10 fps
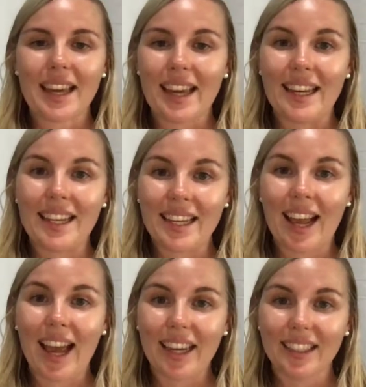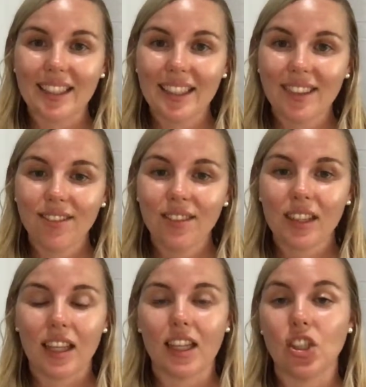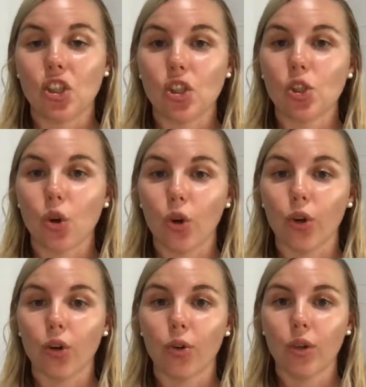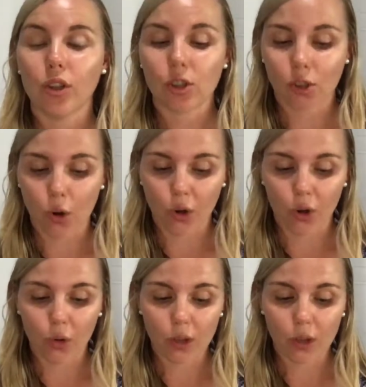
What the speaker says: and inhaling is so, so